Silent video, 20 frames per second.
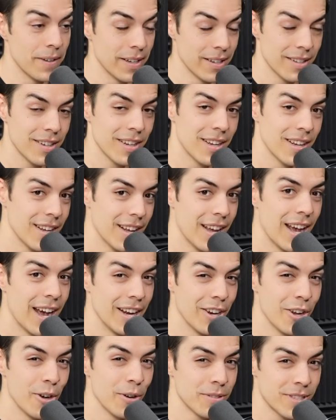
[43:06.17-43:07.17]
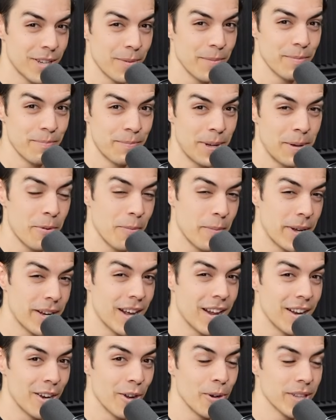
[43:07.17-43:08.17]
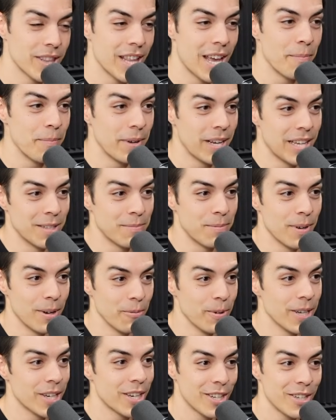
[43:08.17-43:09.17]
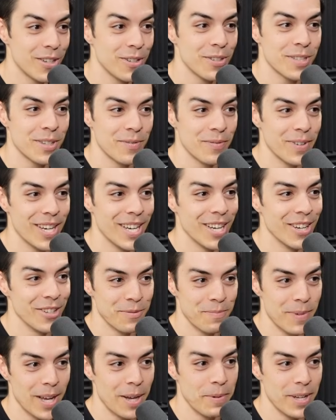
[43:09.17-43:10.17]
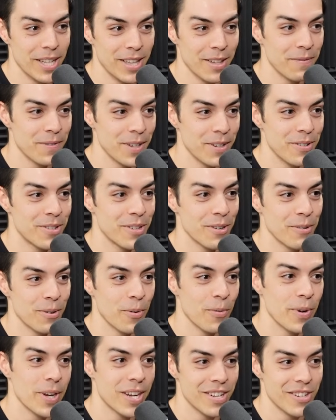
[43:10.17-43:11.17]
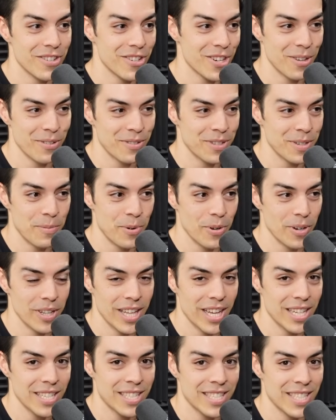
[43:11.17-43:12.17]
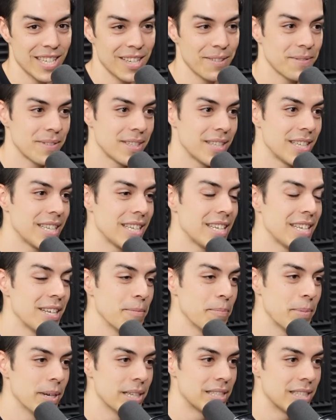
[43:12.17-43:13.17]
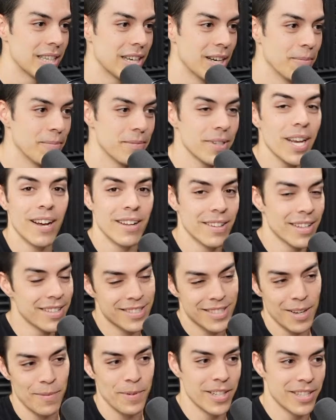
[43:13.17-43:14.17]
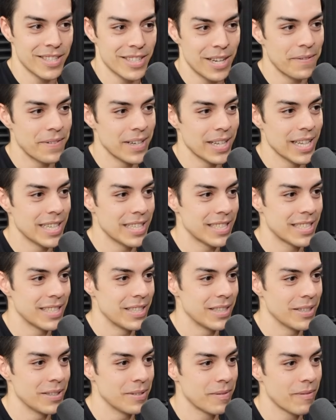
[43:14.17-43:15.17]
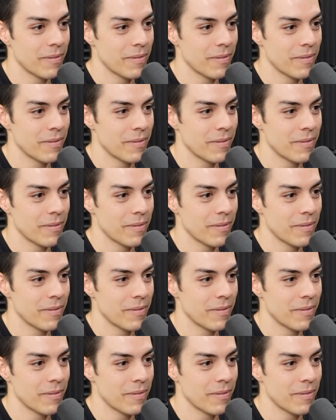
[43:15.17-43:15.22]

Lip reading: And I know some people may not know what that means, but we could do some videos maybe in the future where we can show some more of that stuff. But yeah, that's some of the stuff I like to do.